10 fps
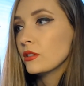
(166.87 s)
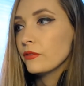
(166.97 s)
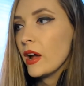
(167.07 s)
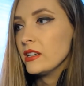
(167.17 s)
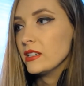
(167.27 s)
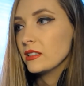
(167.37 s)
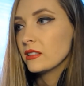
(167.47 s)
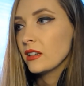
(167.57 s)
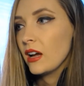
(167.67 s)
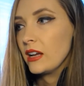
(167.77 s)
Find it,
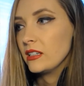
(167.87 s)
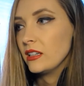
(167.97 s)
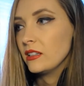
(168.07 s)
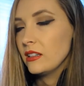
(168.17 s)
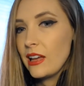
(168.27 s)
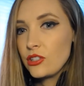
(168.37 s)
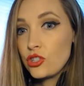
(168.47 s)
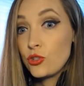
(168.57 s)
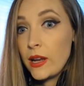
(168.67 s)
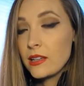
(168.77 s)
hide in it, and
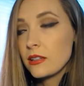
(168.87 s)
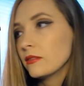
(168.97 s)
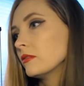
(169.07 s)
strike.